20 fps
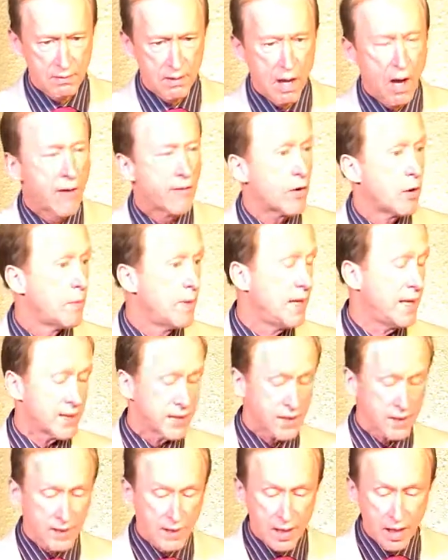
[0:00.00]
For me, it's to
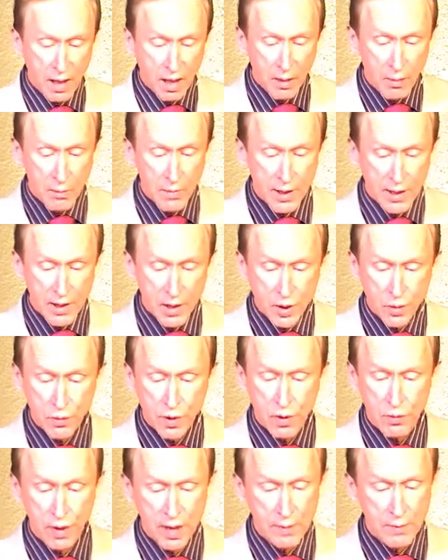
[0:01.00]
come into
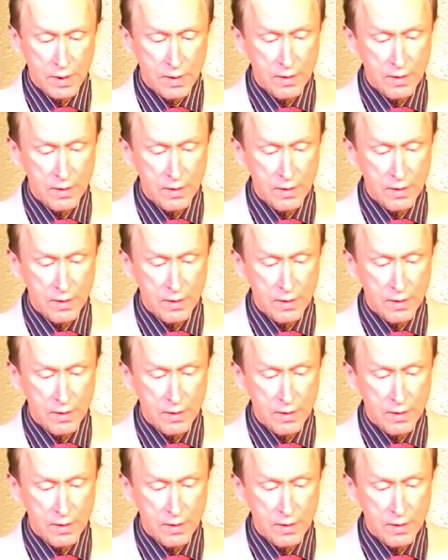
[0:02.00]
agreement